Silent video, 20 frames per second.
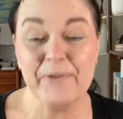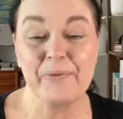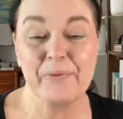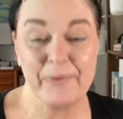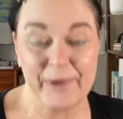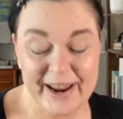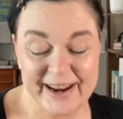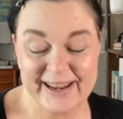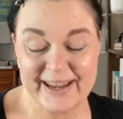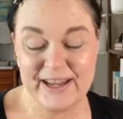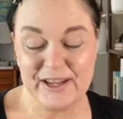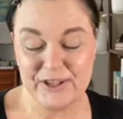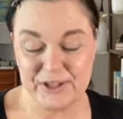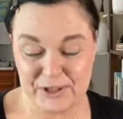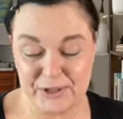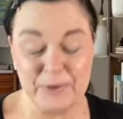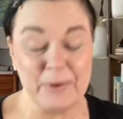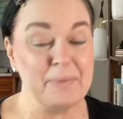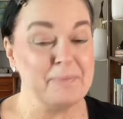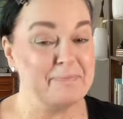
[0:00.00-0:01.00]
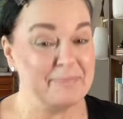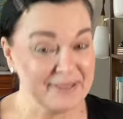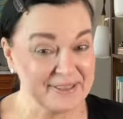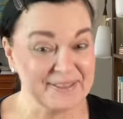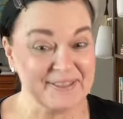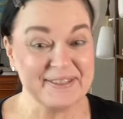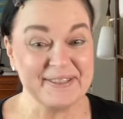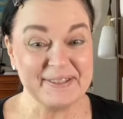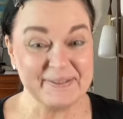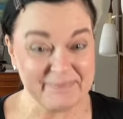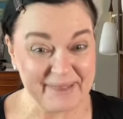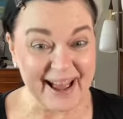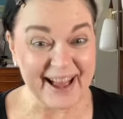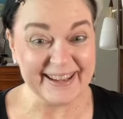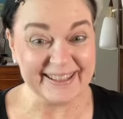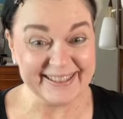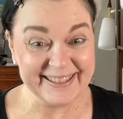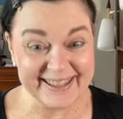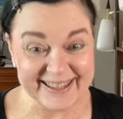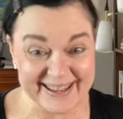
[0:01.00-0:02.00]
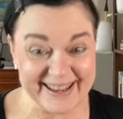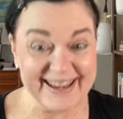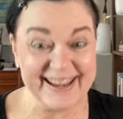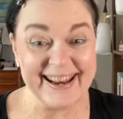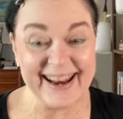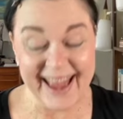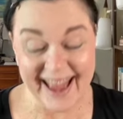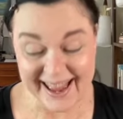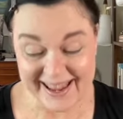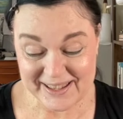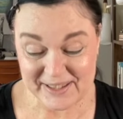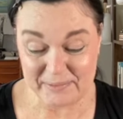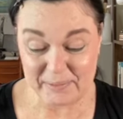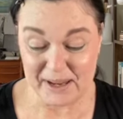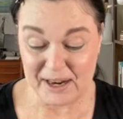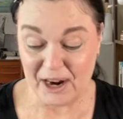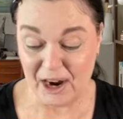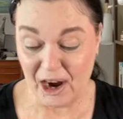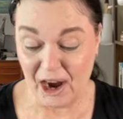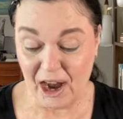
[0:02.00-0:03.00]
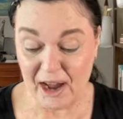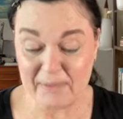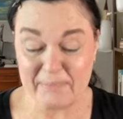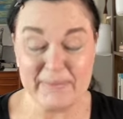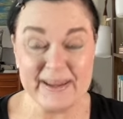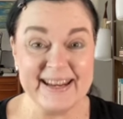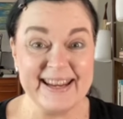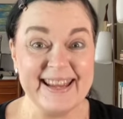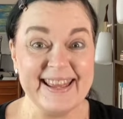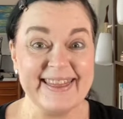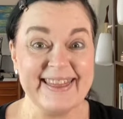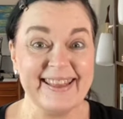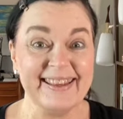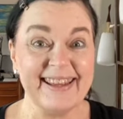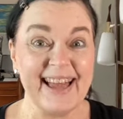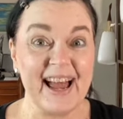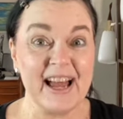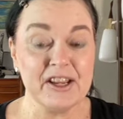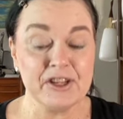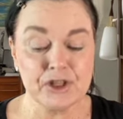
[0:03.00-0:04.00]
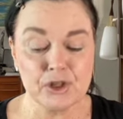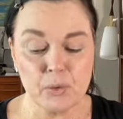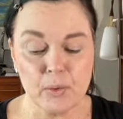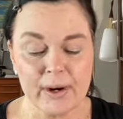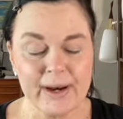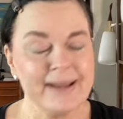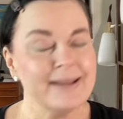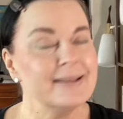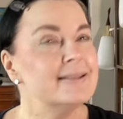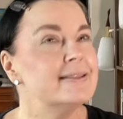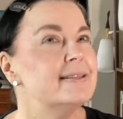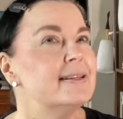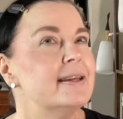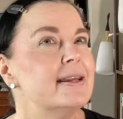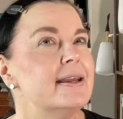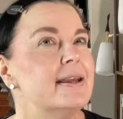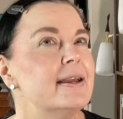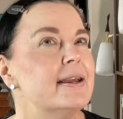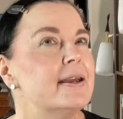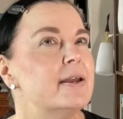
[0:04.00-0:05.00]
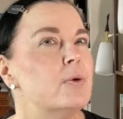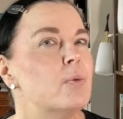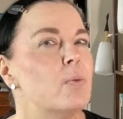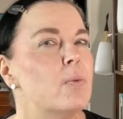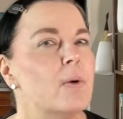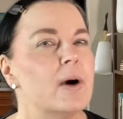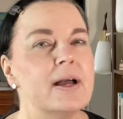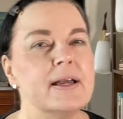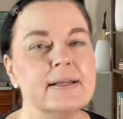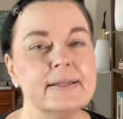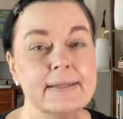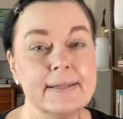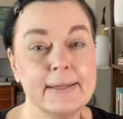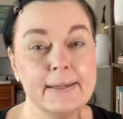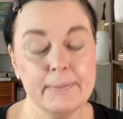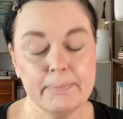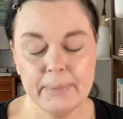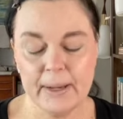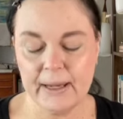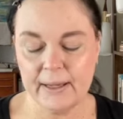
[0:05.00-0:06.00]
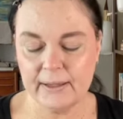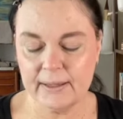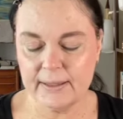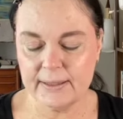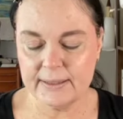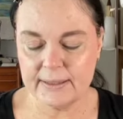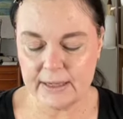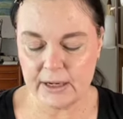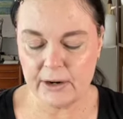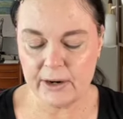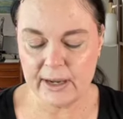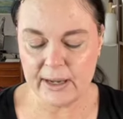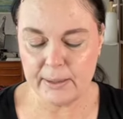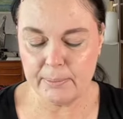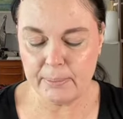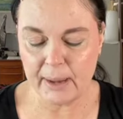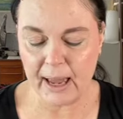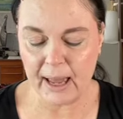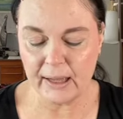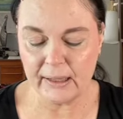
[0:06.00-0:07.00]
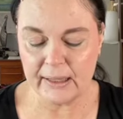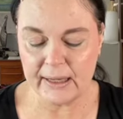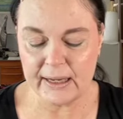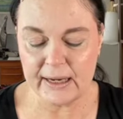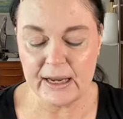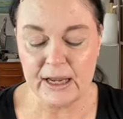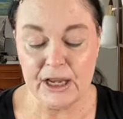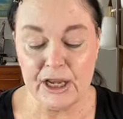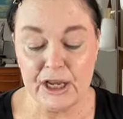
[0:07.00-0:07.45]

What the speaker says: ready to build a palette? It has been a hot minute. The last one I did was the Bailey Syrian palette,